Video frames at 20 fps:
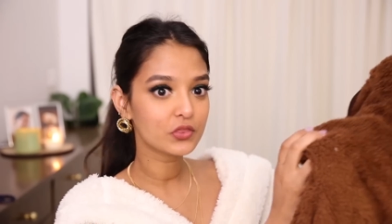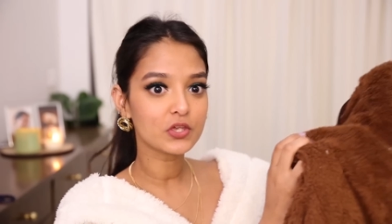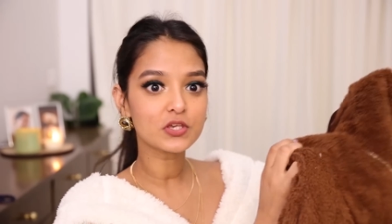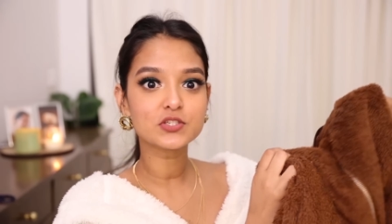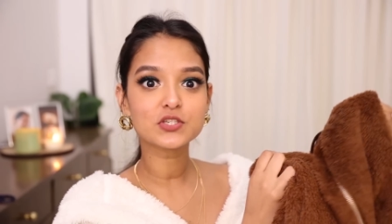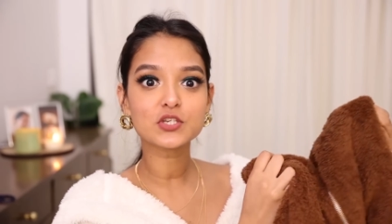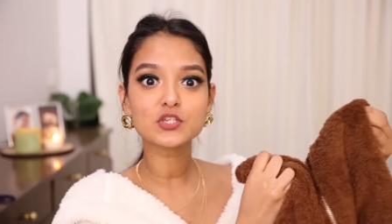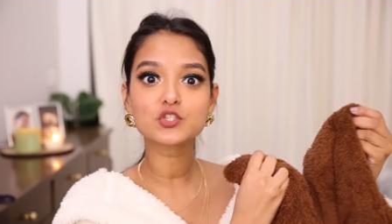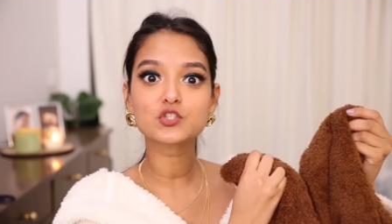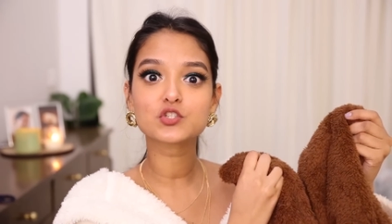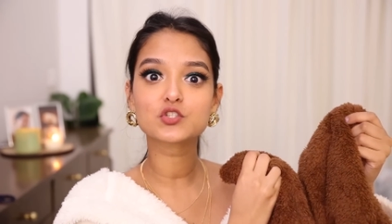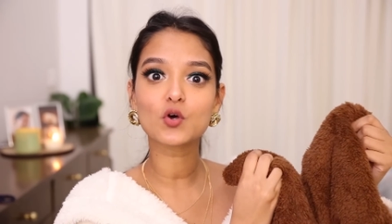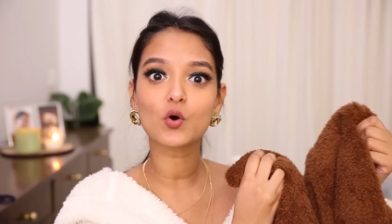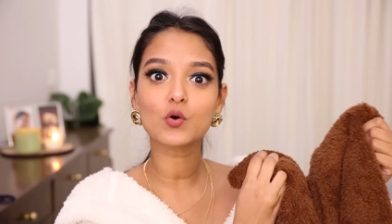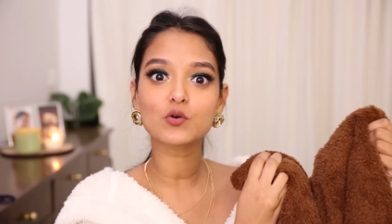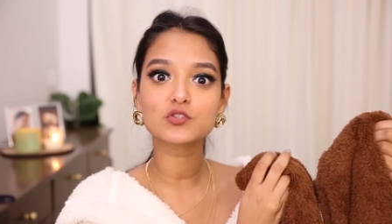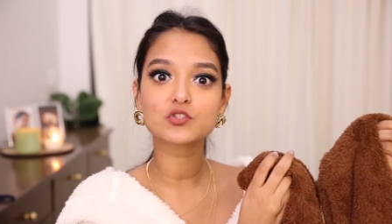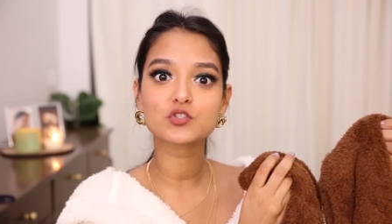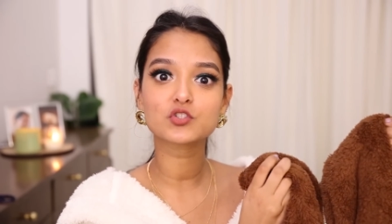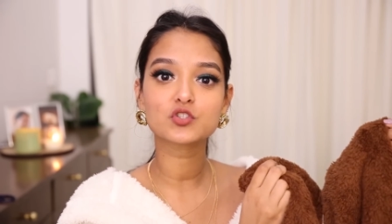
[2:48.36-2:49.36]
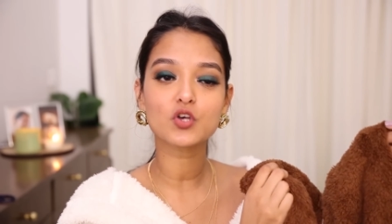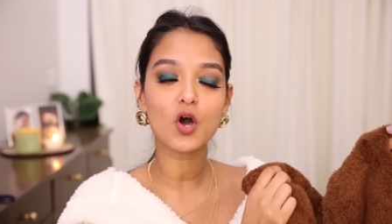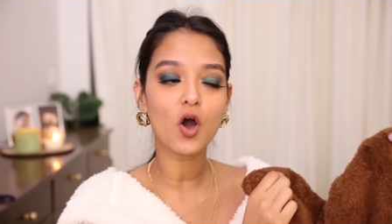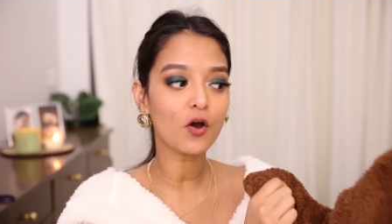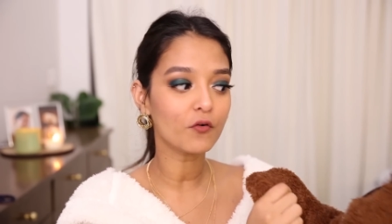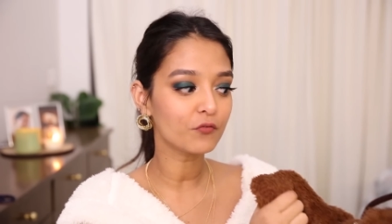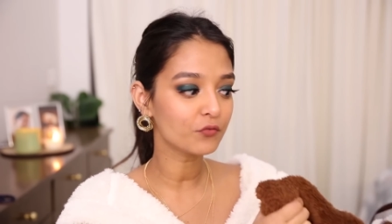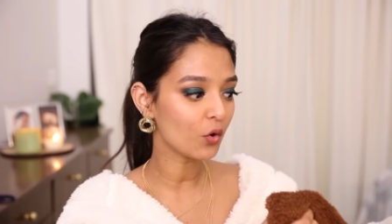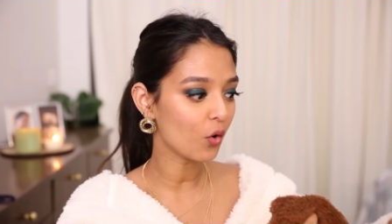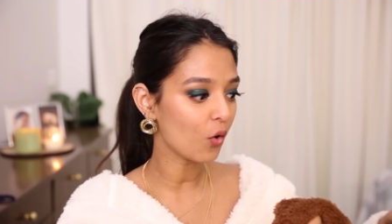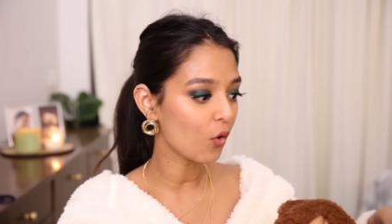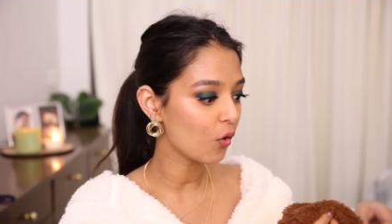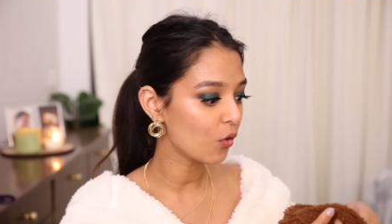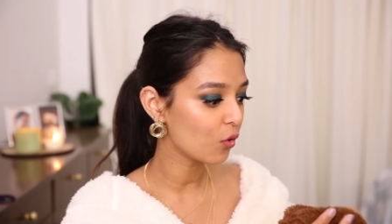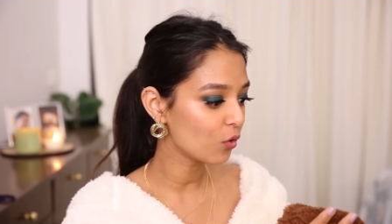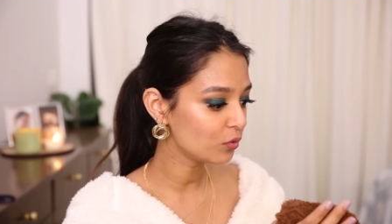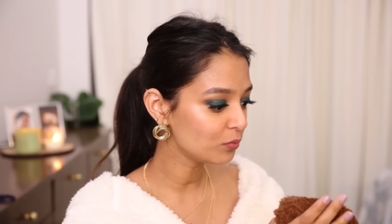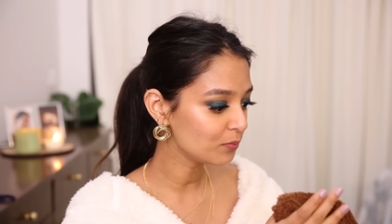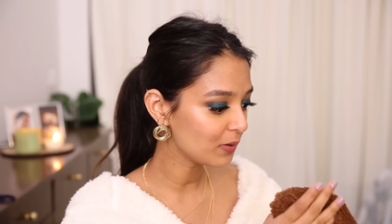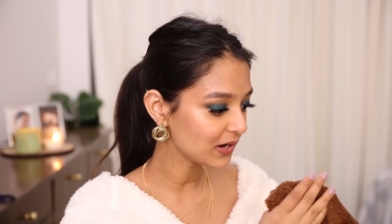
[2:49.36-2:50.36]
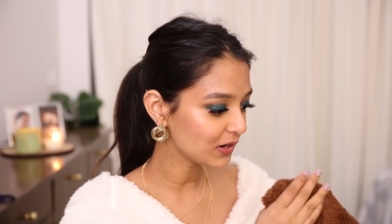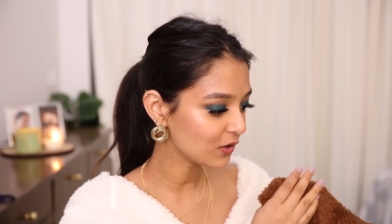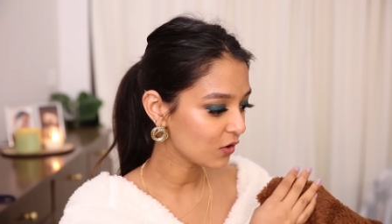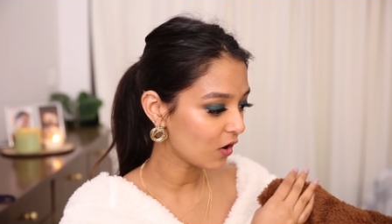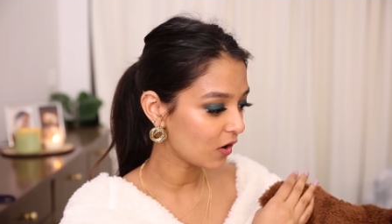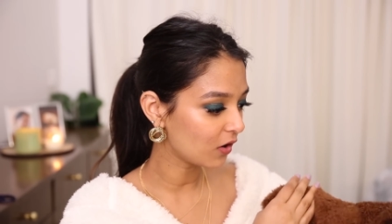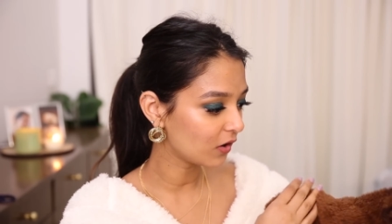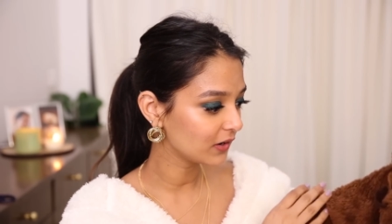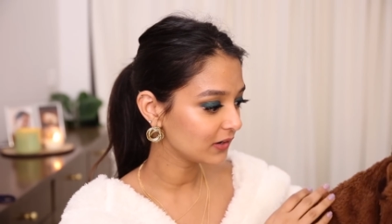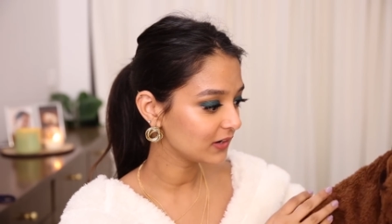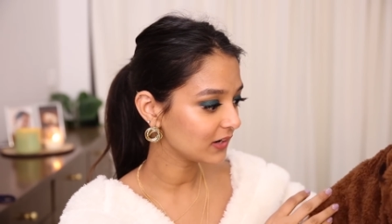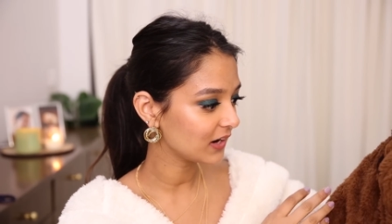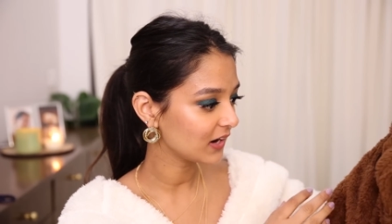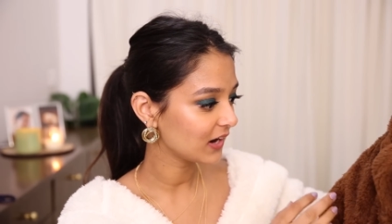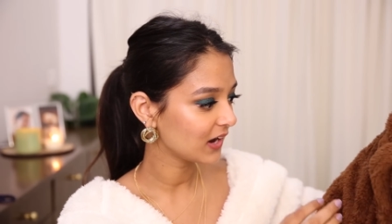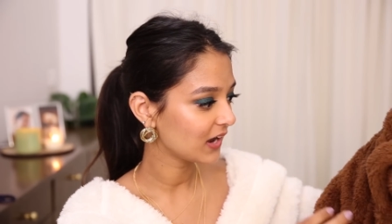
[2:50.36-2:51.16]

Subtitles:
This is so soft. Oh my god.